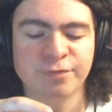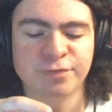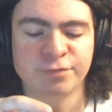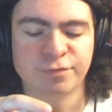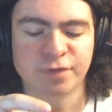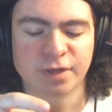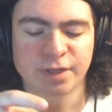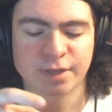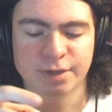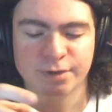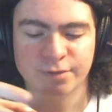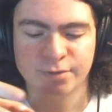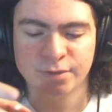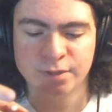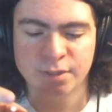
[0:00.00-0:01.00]

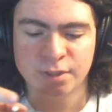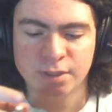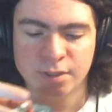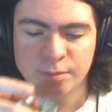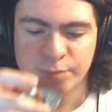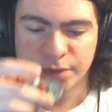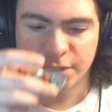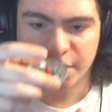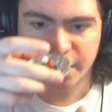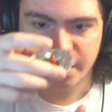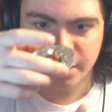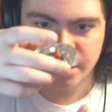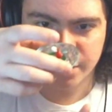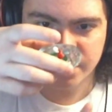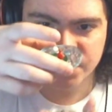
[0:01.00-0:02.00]
video. But,
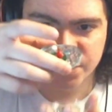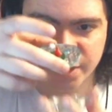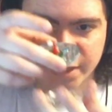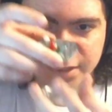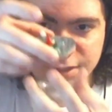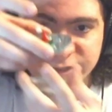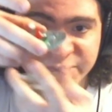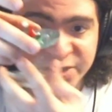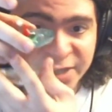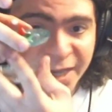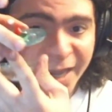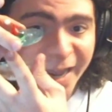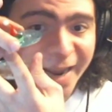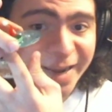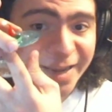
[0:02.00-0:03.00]
like, there's, like, this
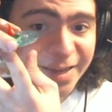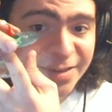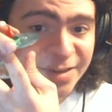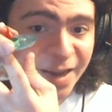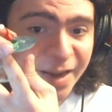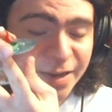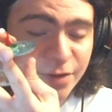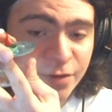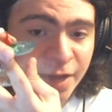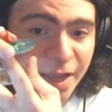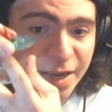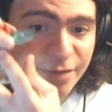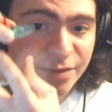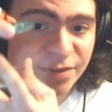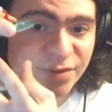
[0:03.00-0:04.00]
tiny... You
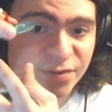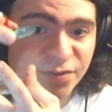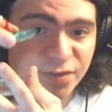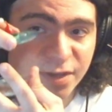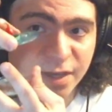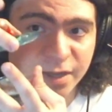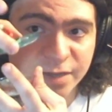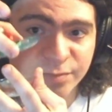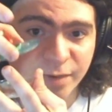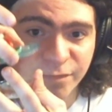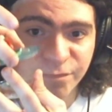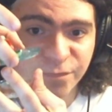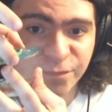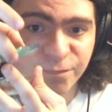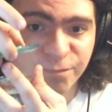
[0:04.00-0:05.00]
can't even see it because my
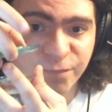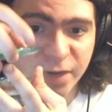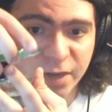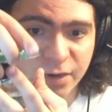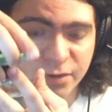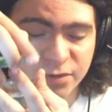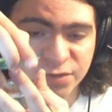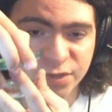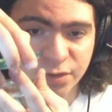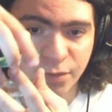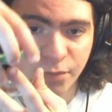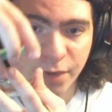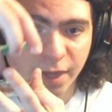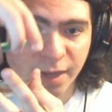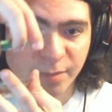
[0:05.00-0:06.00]
finger is in the
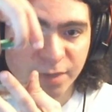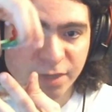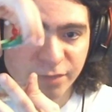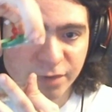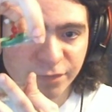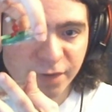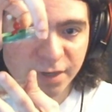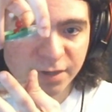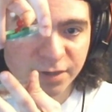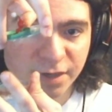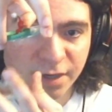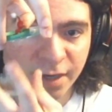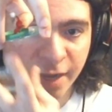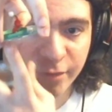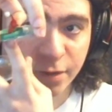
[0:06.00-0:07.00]
way. But even if I
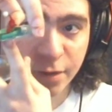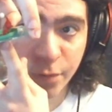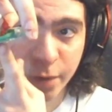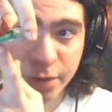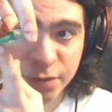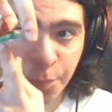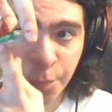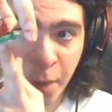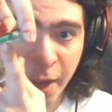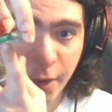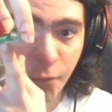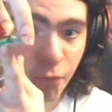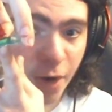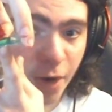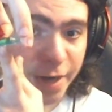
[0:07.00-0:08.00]
didn't have it in the way, there's a peg
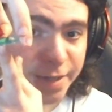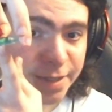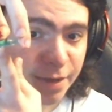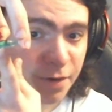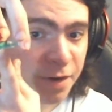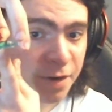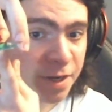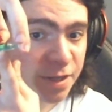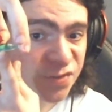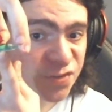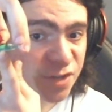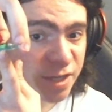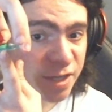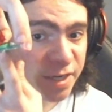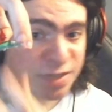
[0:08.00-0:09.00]
right here. Can you
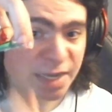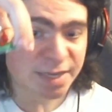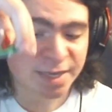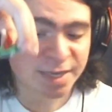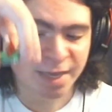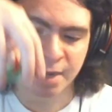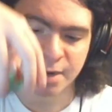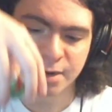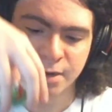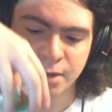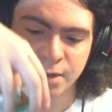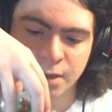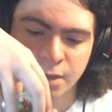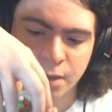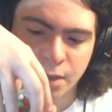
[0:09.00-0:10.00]
see it? Because I can't.
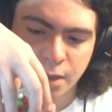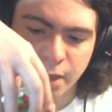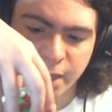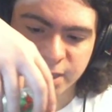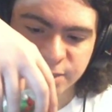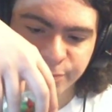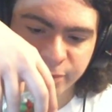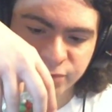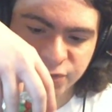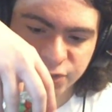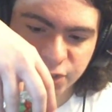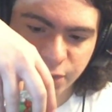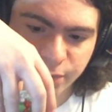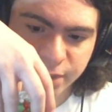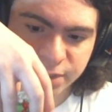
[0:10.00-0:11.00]
And it's supposed to
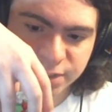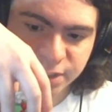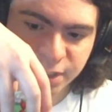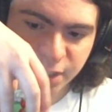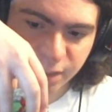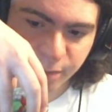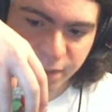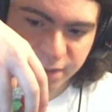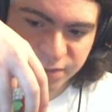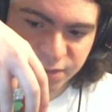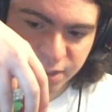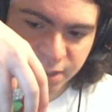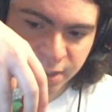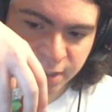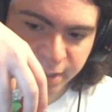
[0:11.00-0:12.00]
go into here, but it
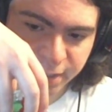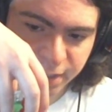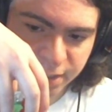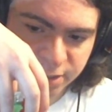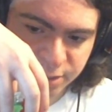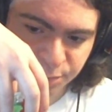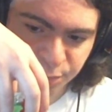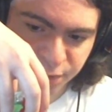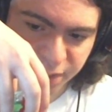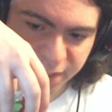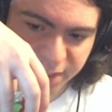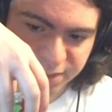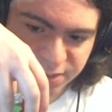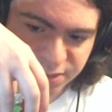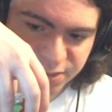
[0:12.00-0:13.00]
doesn't click into
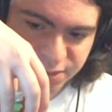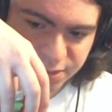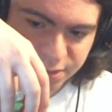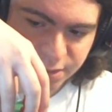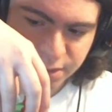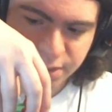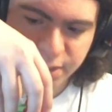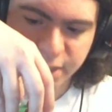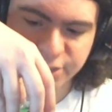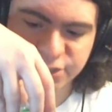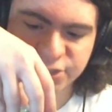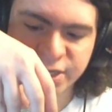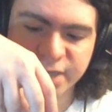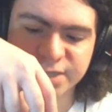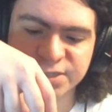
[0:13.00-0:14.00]
place. It
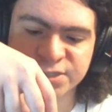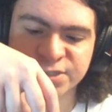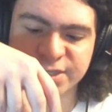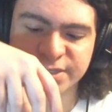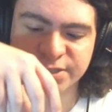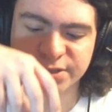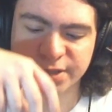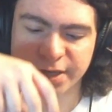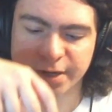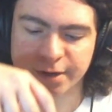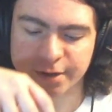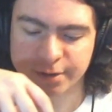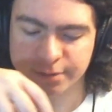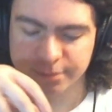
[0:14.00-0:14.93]
just kind of sits there.